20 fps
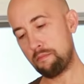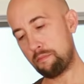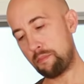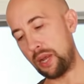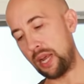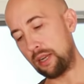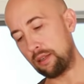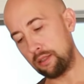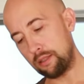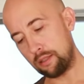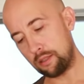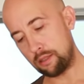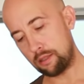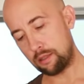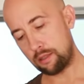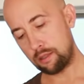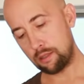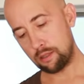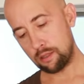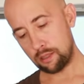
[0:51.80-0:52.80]

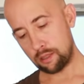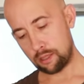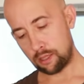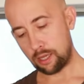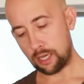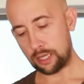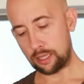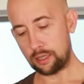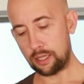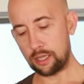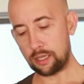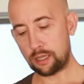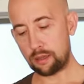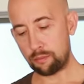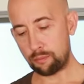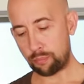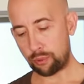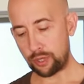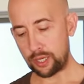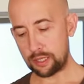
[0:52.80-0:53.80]
pellets, like they're
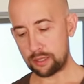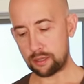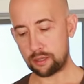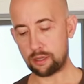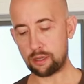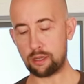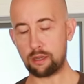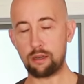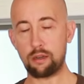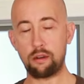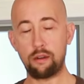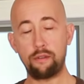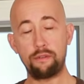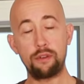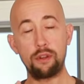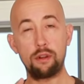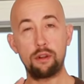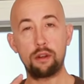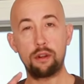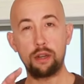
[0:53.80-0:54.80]
compressed. I don't know
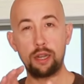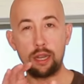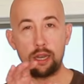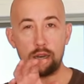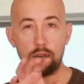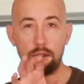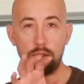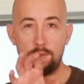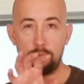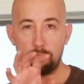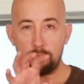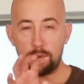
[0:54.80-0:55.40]
if you know how they're